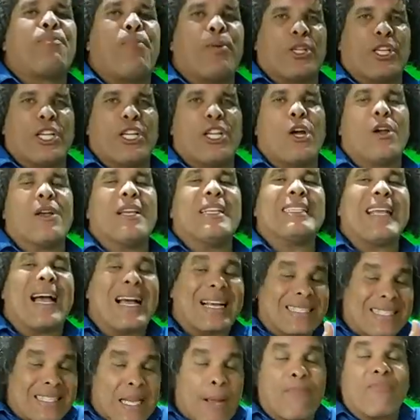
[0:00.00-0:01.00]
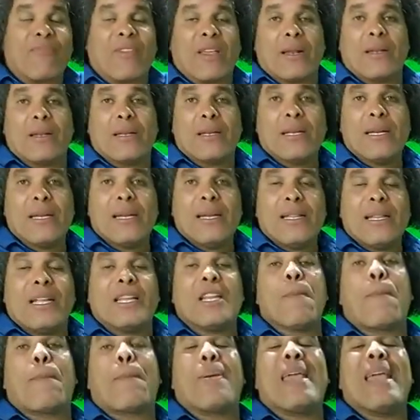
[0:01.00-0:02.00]
putting down, he's accepting that
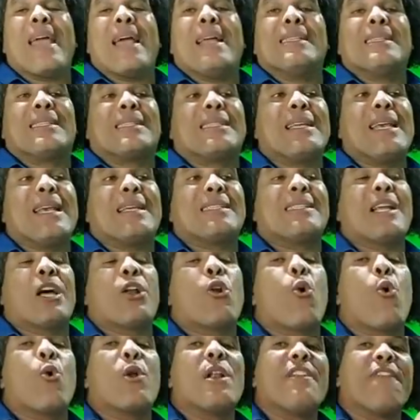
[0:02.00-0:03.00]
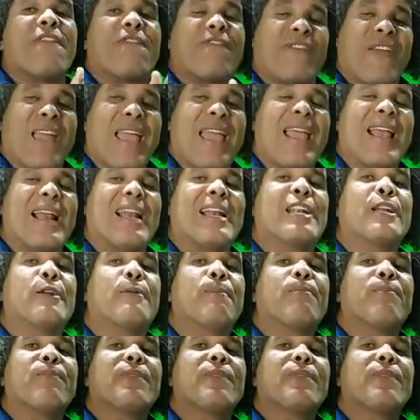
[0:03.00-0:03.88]
the PNC has not only failed,